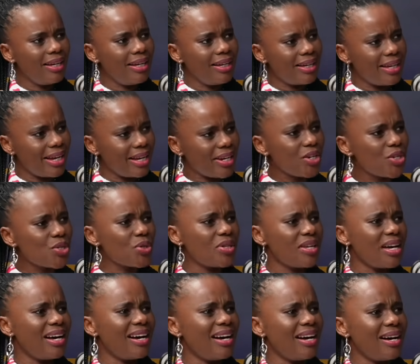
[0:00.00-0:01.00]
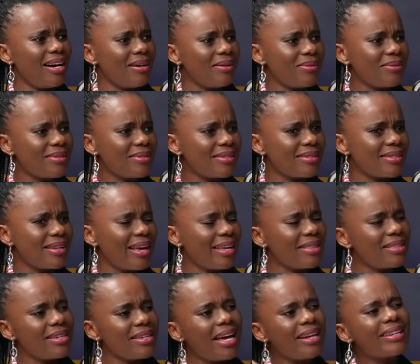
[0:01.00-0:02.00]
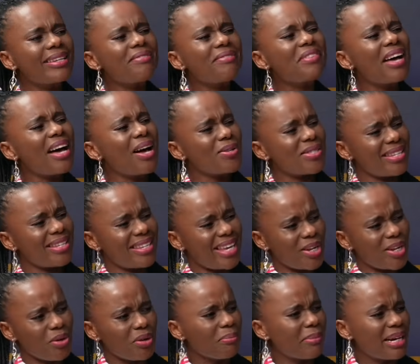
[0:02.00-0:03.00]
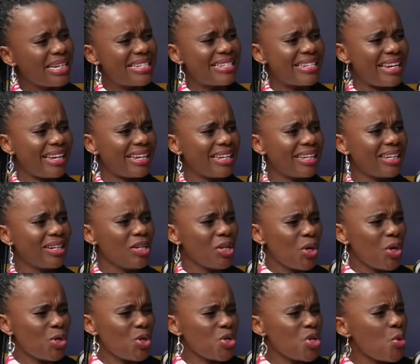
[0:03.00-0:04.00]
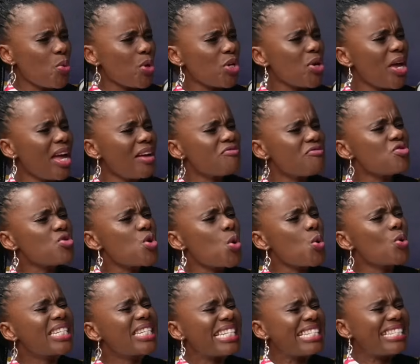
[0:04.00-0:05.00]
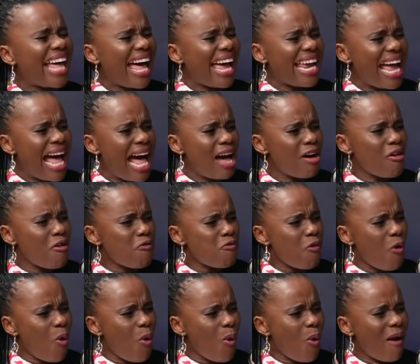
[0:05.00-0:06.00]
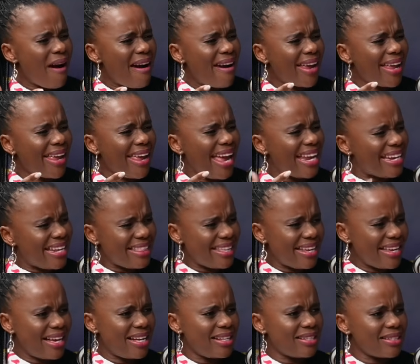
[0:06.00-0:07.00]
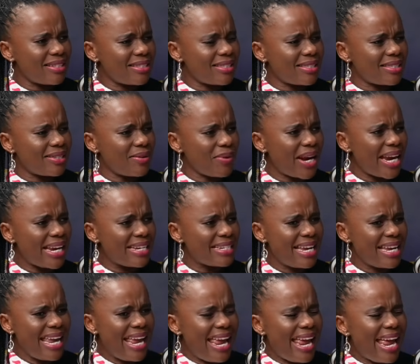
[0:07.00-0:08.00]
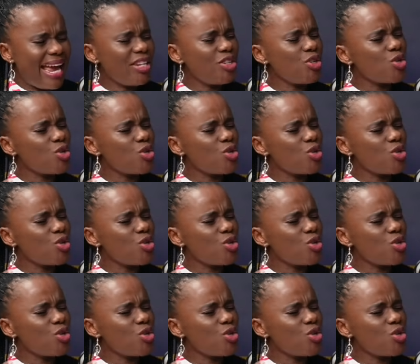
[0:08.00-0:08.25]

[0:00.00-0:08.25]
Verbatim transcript: get into the house, and then I'd leave the house again on Monday. You know, when you have no desire for anything hmm. else, mm. right? and